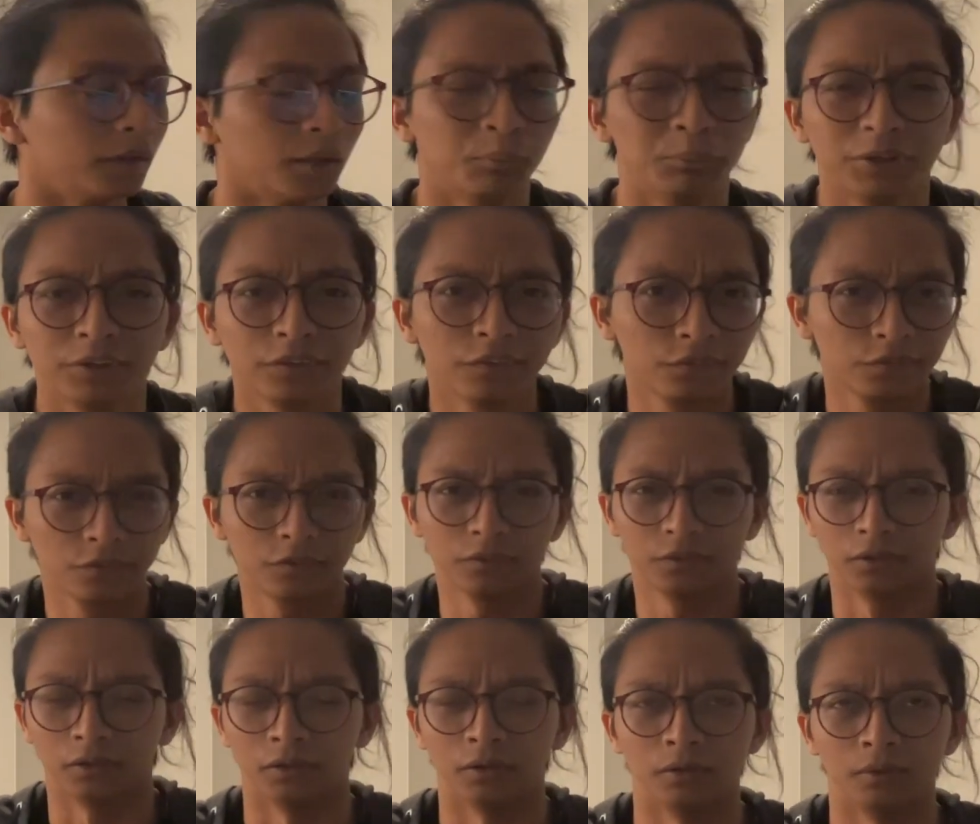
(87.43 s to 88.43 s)
Let me just
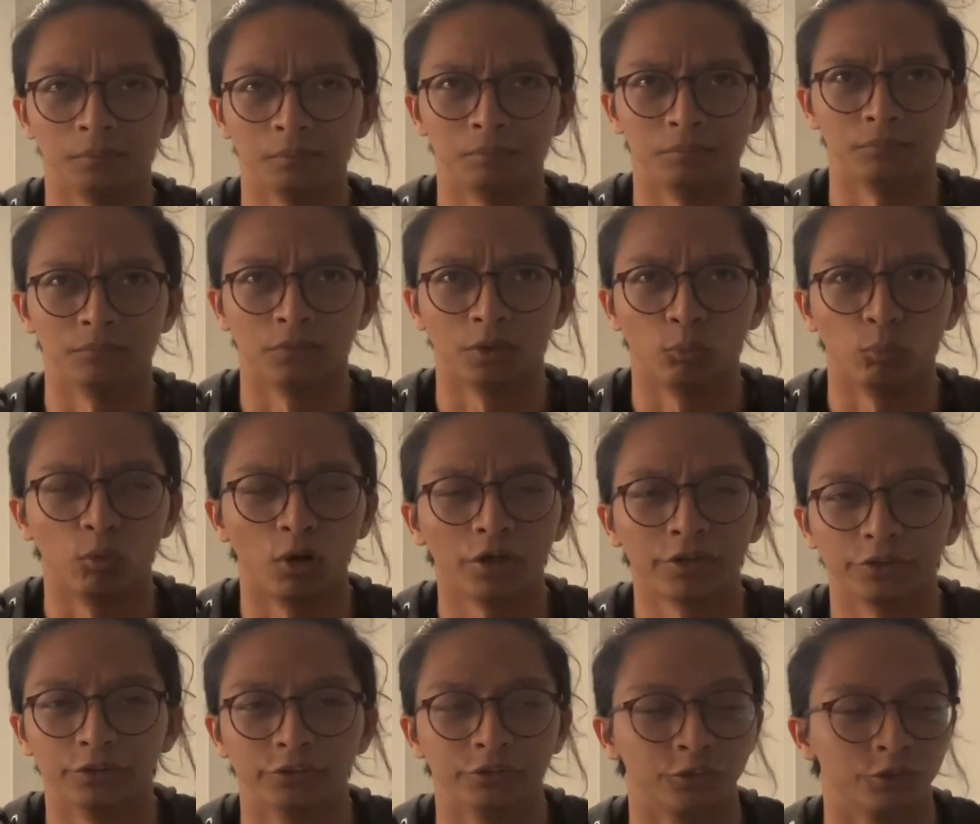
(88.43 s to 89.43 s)

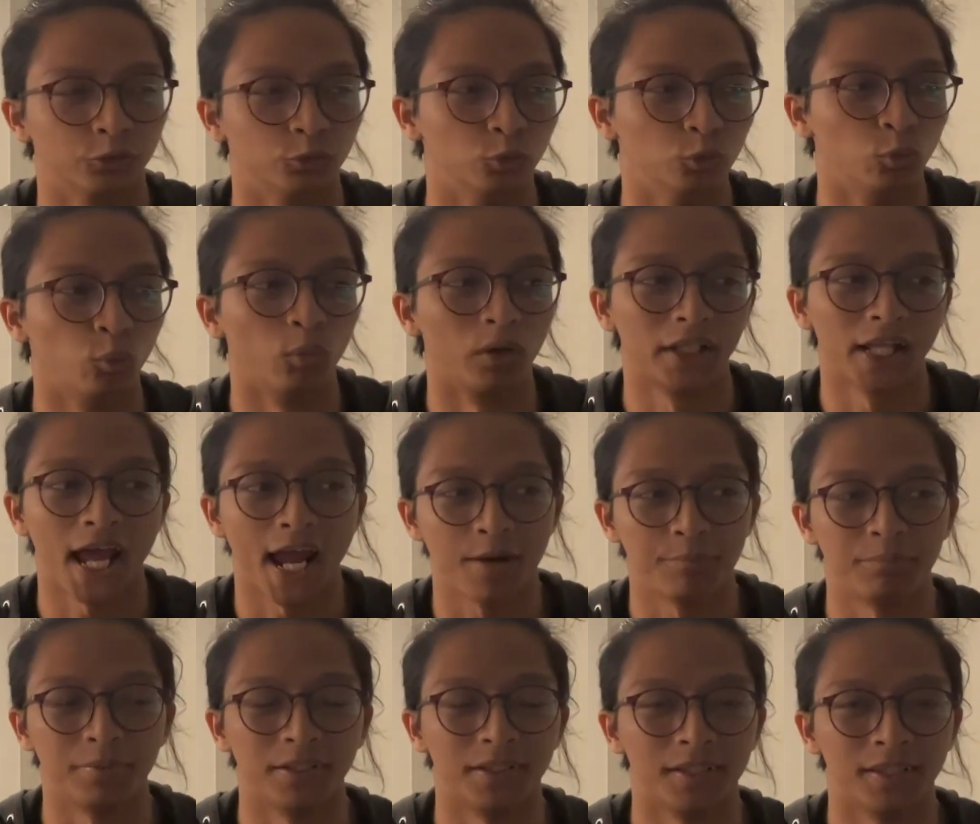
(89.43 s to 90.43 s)
walk you through what
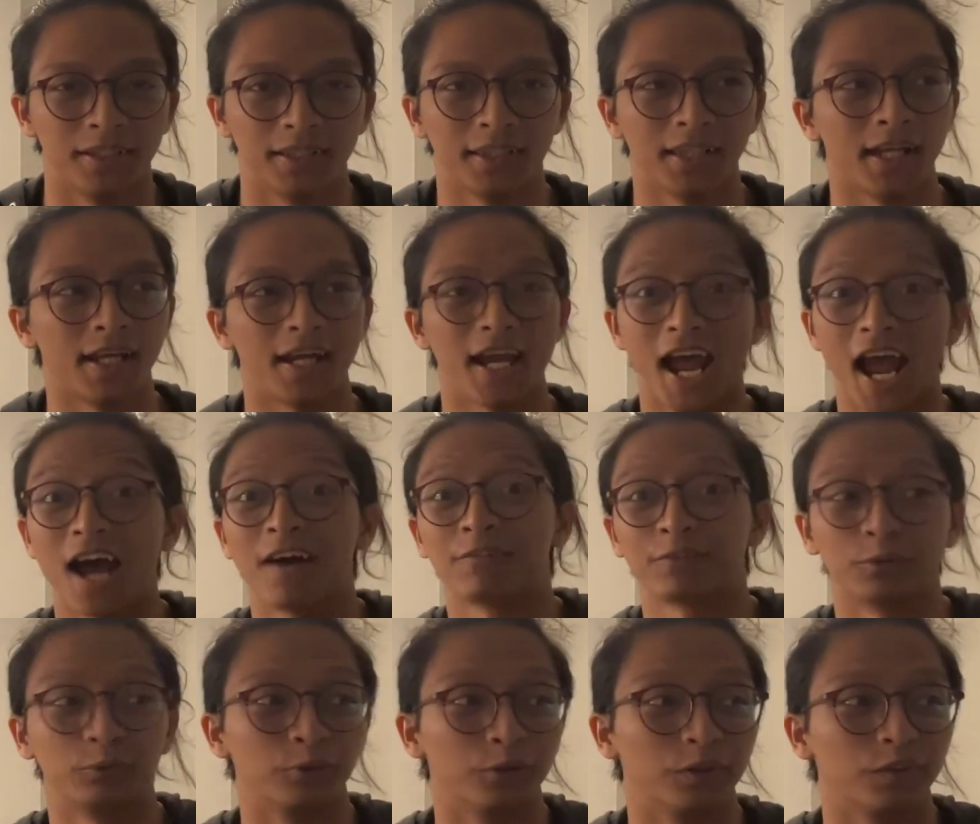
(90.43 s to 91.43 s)
happened like
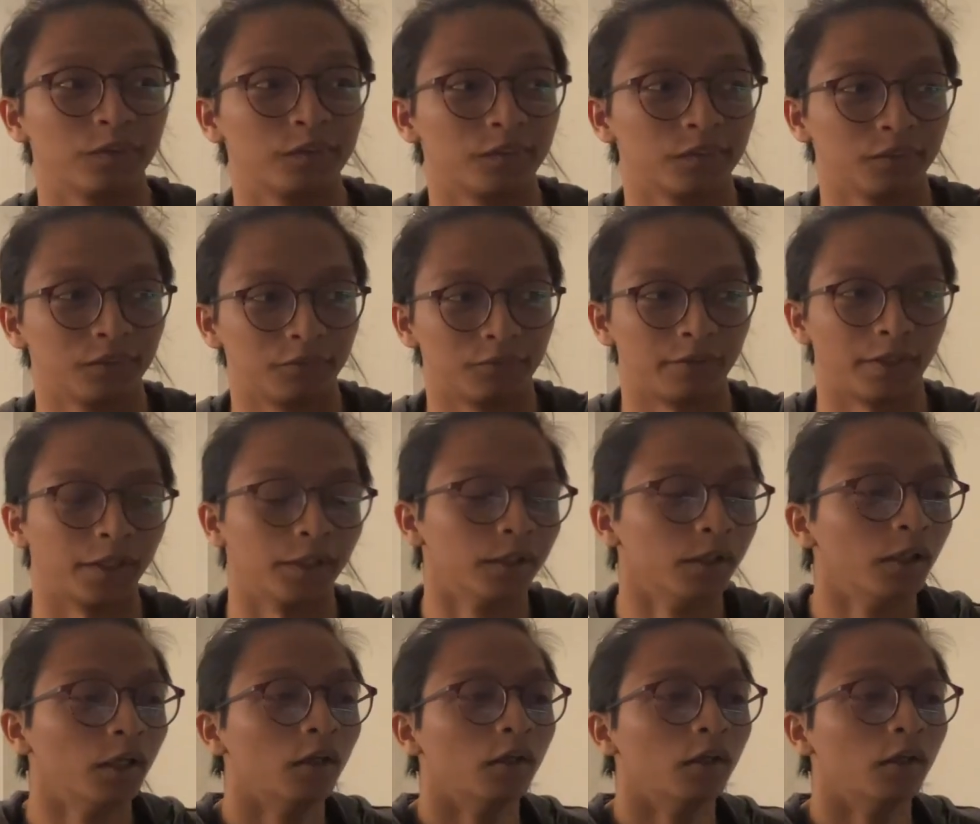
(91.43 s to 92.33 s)
afterwards, right?